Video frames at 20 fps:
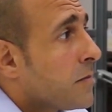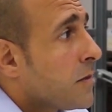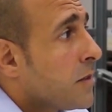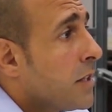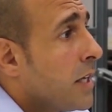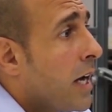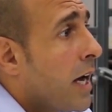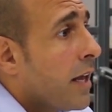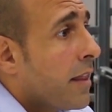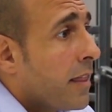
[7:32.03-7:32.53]

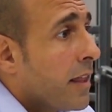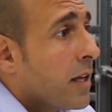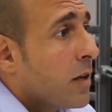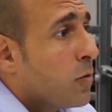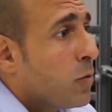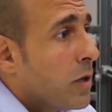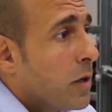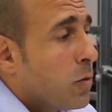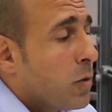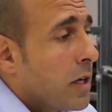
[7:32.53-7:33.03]
Yeah, I
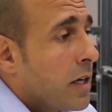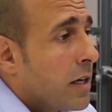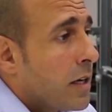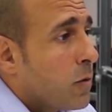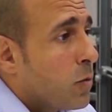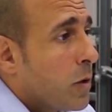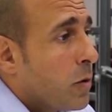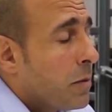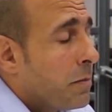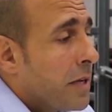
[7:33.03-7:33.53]
think we
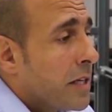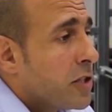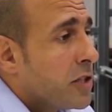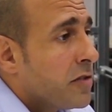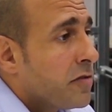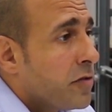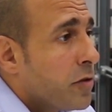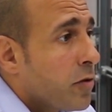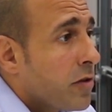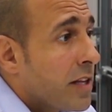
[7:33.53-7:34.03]
will
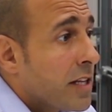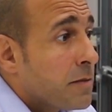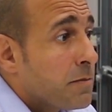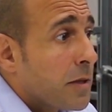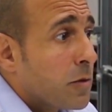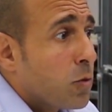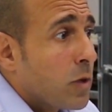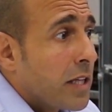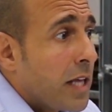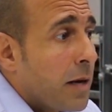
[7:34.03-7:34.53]
mention a few things,
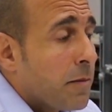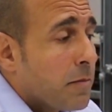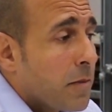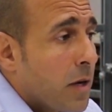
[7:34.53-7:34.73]
but what